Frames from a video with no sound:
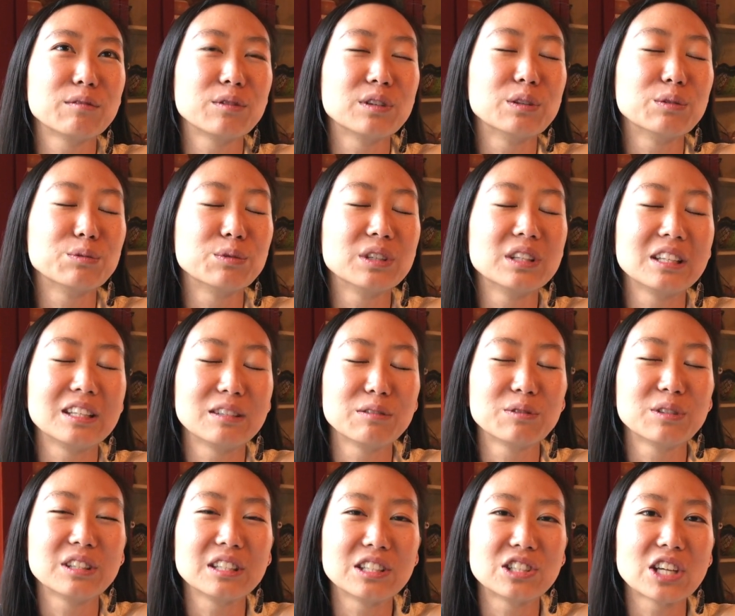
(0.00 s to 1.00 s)

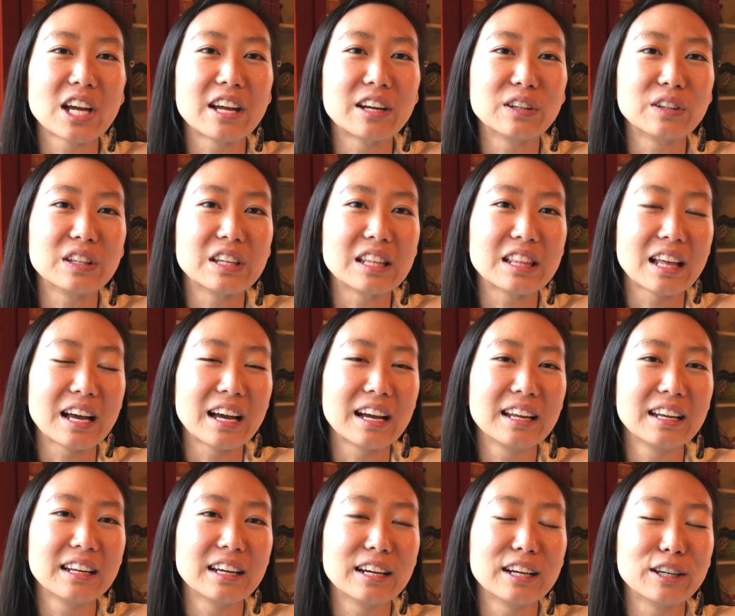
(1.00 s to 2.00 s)
Really channeling
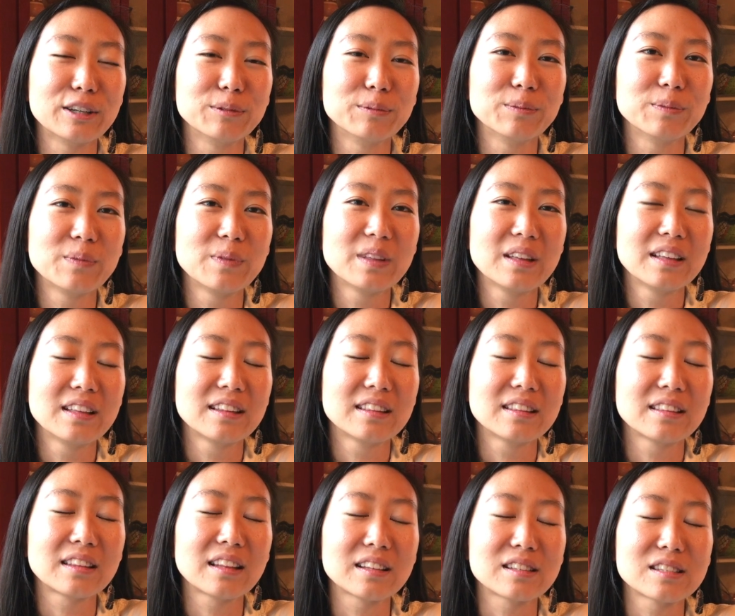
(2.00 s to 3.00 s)
that.
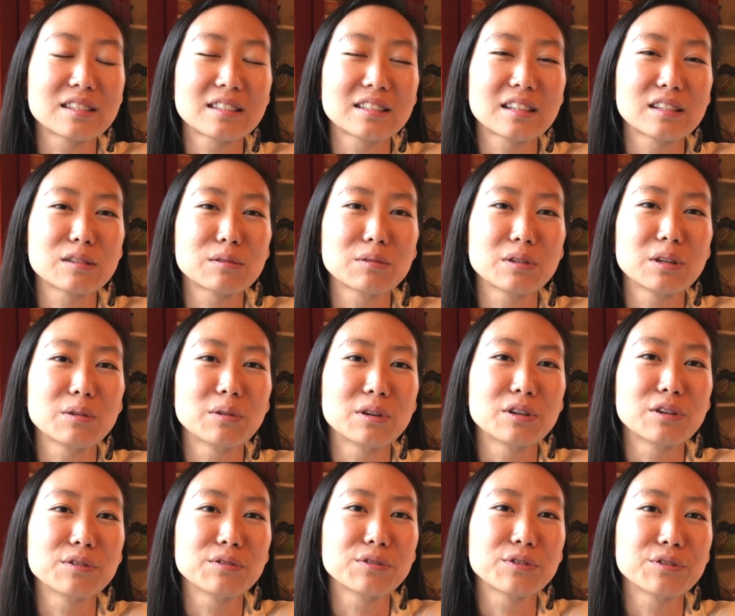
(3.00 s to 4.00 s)
That's really
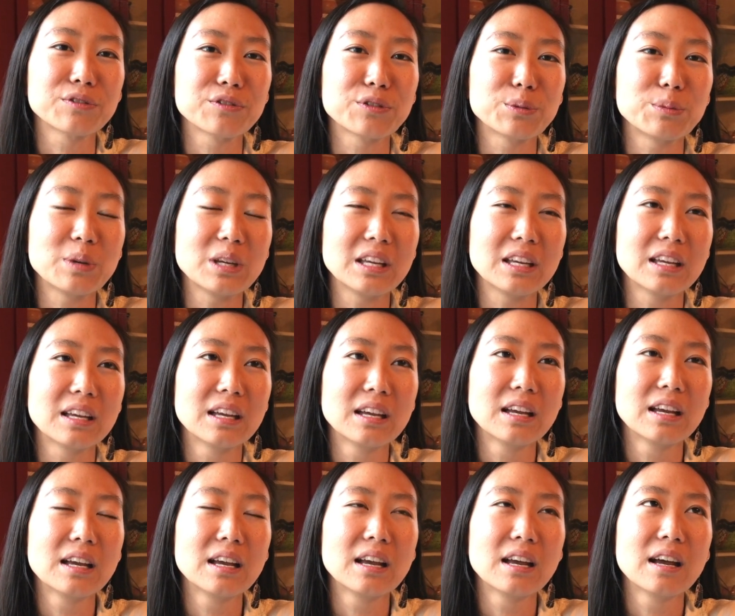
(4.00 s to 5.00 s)
wonderful for me.
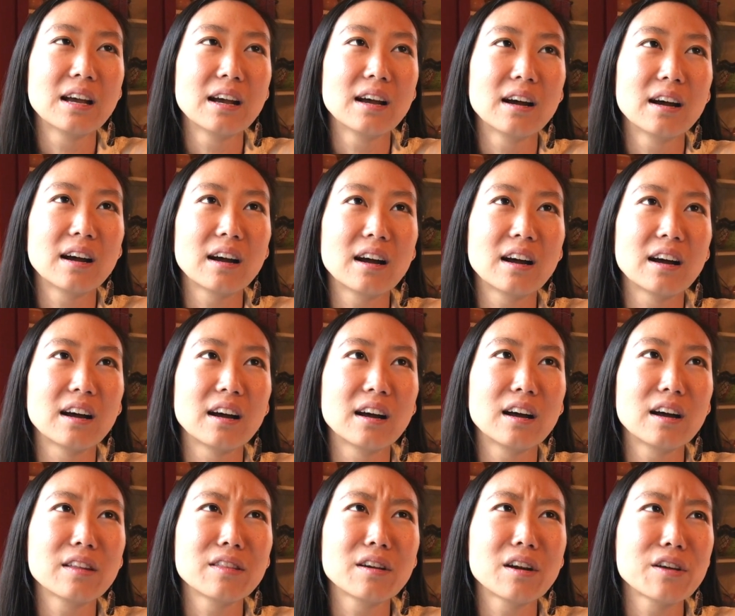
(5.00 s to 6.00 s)

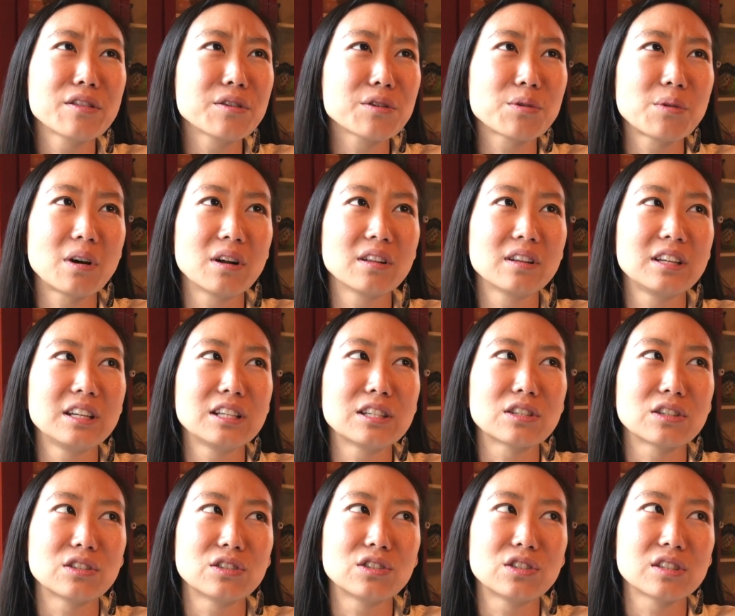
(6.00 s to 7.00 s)
Other
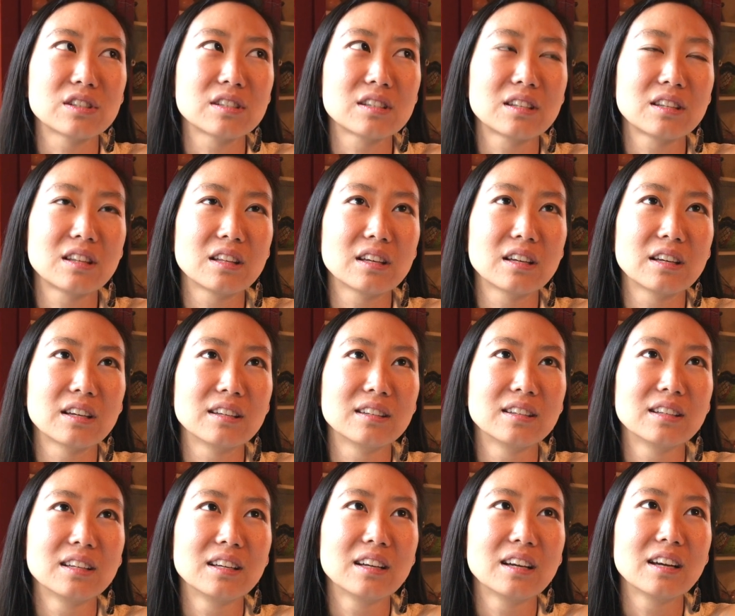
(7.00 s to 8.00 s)
qualities are just
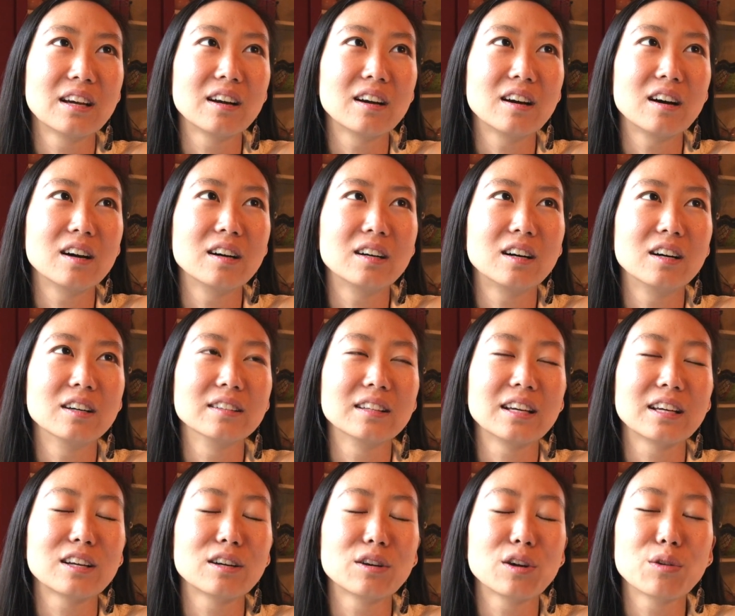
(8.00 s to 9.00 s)

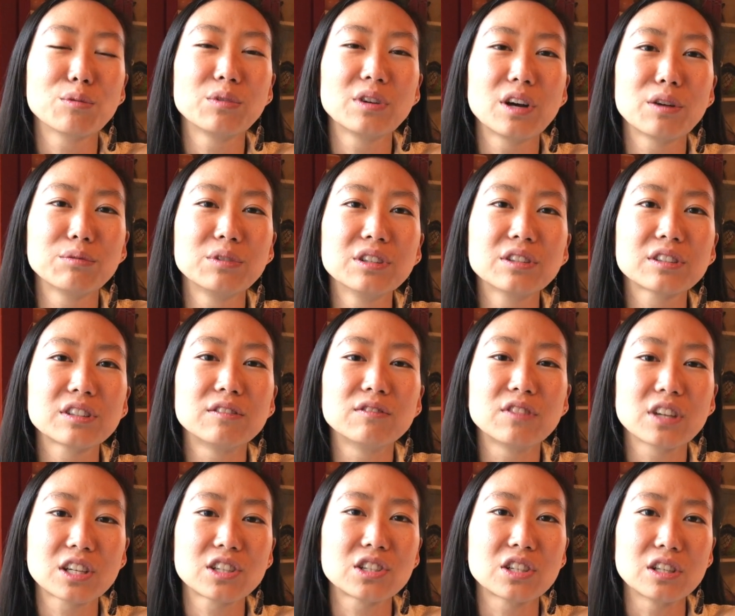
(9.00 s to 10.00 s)
like a real
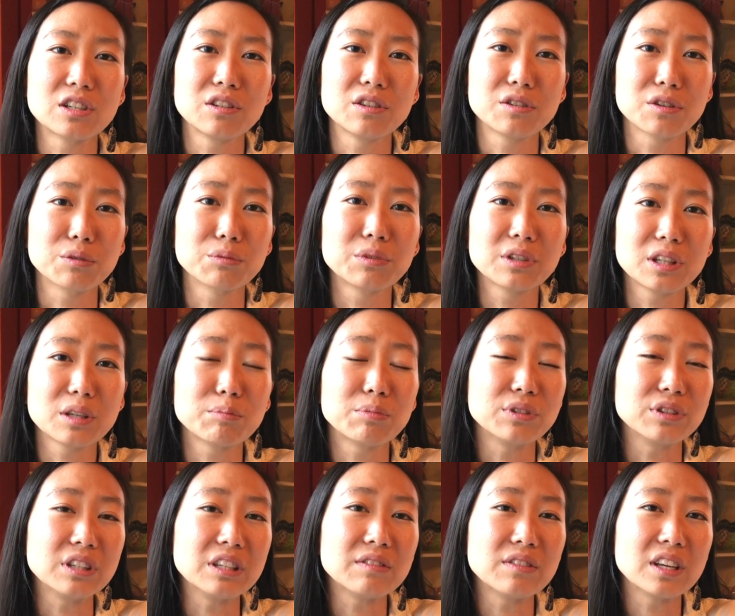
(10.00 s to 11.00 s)
conviction. Really
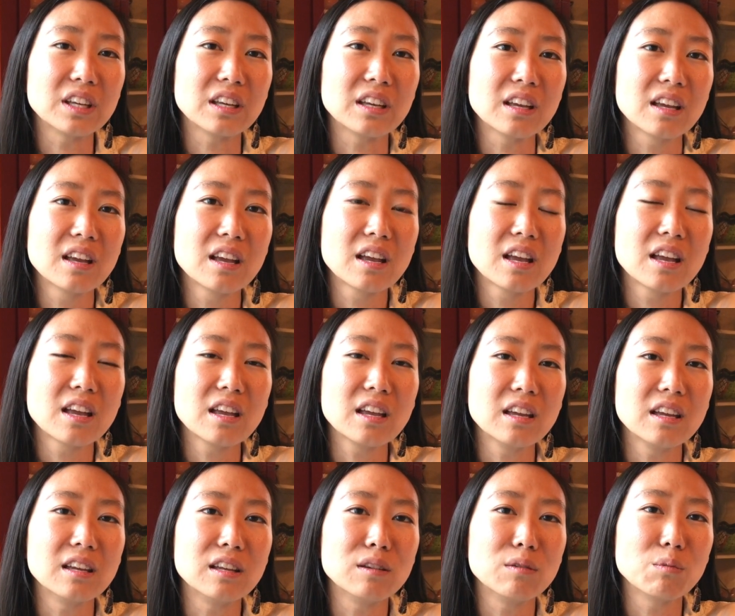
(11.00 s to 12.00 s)
believing
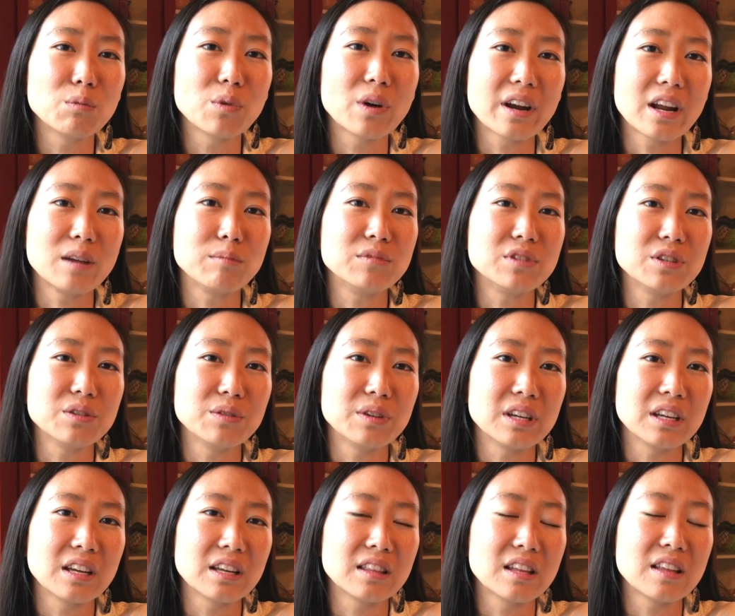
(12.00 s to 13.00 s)
in what I'm
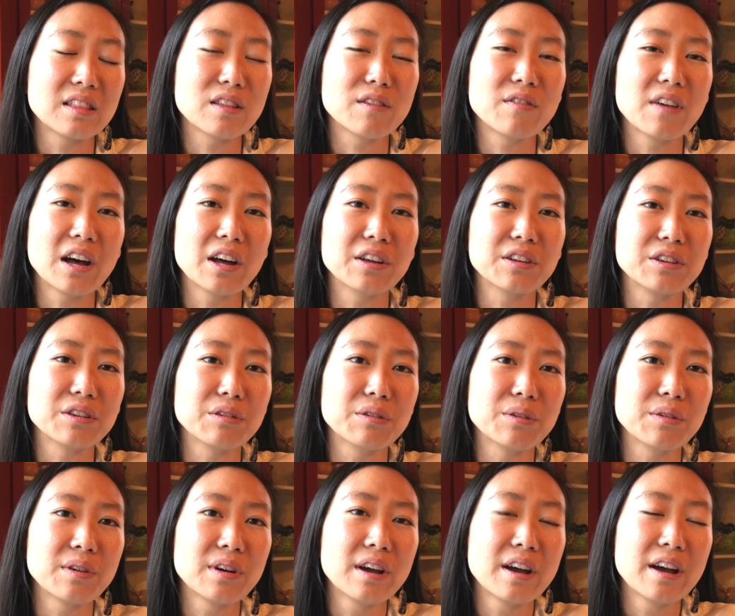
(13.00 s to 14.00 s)
doing and the
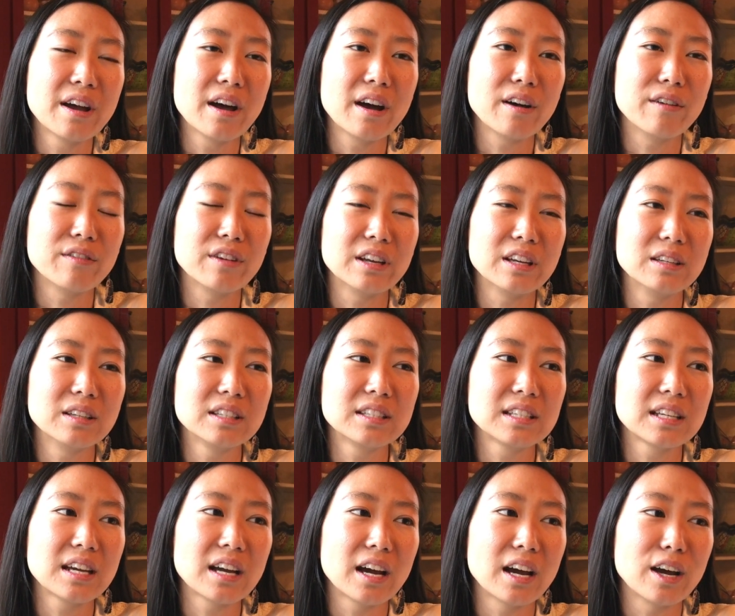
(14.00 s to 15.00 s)
value of it.